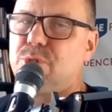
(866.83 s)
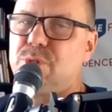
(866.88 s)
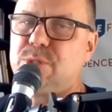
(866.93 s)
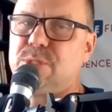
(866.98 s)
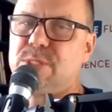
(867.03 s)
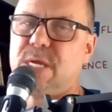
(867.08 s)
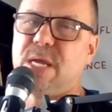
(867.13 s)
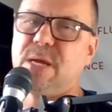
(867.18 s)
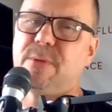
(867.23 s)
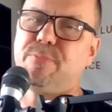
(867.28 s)
to
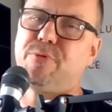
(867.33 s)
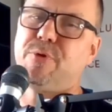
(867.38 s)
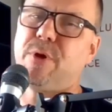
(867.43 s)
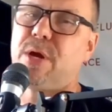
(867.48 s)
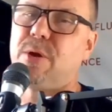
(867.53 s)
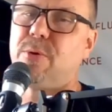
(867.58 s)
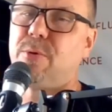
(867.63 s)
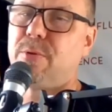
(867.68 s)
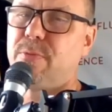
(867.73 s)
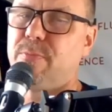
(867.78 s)
say a
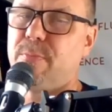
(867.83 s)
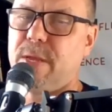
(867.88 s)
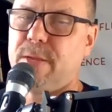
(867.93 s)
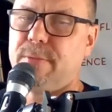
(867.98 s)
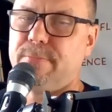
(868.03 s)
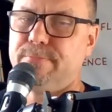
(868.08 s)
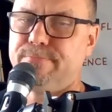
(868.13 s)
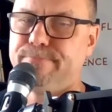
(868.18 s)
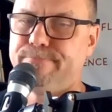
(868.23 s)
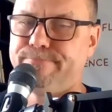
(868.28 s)
prayer with
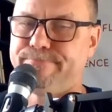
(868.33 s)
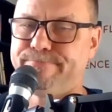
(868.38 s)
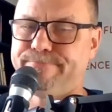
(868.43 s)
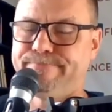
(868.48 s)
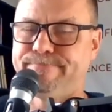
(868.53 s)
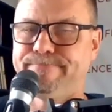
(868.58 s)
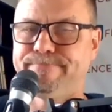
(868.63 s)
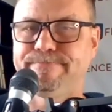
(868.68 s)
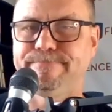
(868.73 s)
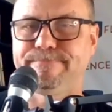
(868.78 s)
me.
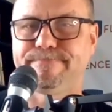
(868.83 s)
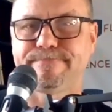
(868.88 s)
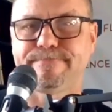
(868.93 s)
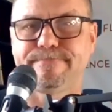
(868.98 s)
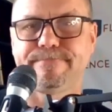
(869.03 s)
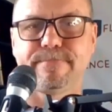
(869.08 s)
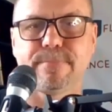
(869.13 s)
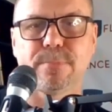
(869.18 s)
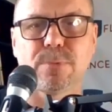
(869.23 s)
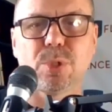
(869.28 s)

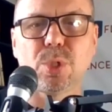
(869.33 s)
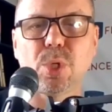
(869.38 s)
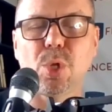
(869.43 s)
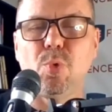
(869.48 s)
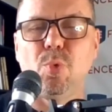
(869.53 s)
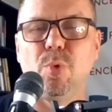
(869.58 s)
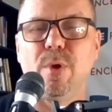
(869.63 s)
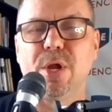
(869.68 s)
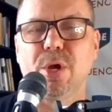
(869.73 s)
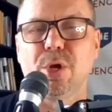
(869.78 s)

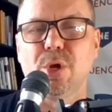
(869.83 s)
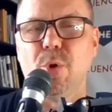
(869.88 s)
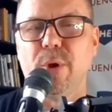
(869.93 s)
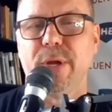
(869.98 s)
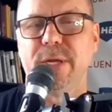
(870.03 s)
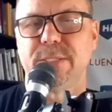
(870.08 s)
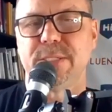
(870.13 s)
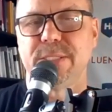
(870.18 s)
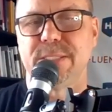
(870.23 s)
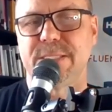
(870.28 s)
We are
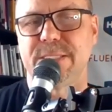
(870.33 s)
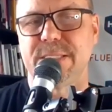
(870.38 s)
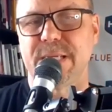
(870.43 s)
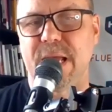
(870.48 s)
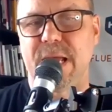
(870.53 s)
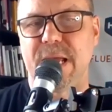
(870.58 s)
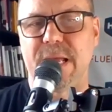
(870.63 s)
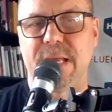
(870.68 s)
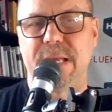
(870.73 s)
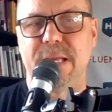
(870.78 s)
going to
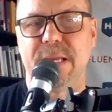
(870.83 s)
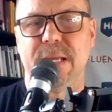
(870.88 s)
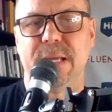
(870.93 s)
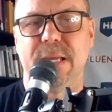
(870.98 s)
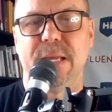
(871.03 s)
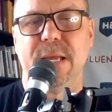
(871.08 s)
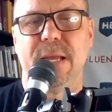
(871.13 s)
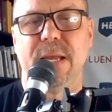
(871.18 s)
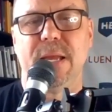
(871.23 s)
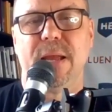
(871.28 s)
say
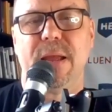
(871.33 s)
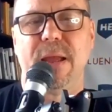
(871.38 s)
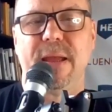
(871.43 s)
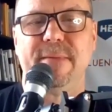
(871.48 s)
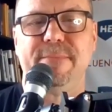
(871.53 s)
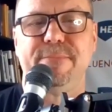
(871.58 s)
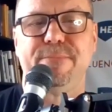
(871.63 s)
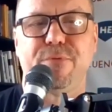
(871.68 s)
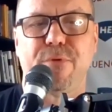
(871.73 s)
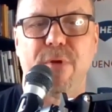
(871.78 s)

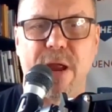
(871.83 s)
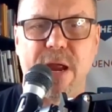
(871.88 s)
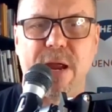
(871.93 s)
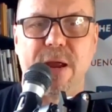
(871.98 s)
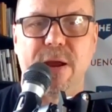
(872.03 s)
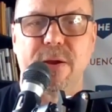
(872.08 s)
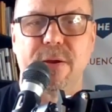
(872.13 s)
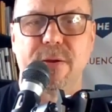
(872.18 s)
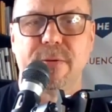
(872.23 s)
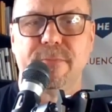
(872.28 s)
a
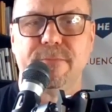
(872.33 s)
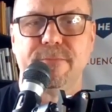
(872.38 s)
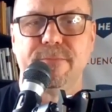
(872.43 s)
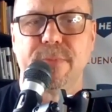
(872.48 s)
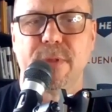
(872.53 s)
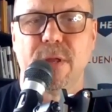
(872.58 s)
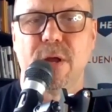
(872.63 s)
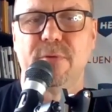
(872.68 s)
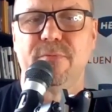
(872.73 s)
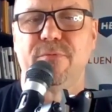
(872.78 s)
prayer
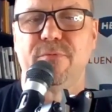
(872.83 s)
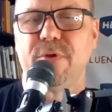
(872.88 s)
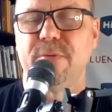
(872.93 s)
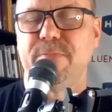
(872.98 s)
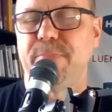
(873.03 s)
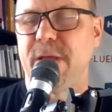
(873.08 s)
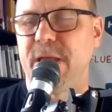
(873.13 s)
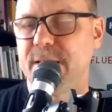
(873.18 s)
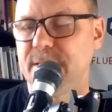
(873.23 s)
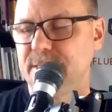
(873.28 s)
of
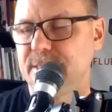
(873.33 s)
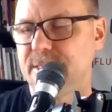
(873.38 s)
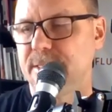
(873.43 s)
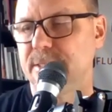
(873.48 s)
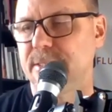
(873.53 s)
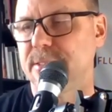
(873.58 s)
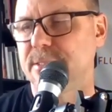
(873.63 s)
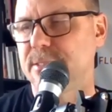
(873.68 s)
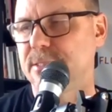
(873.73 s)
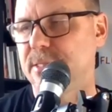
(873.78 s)

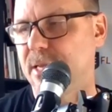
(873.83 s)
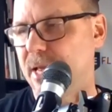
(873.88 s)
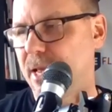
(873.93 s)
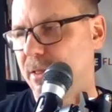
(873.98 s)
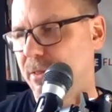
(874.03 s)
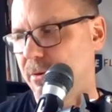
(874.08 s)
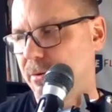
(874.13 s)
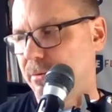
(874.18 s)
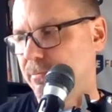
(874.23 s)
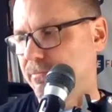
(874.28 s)
repentance
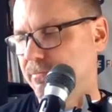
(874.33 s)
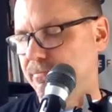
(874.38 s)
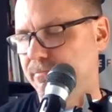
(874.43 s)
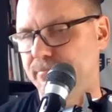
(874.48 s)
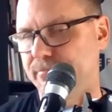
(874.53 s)
together.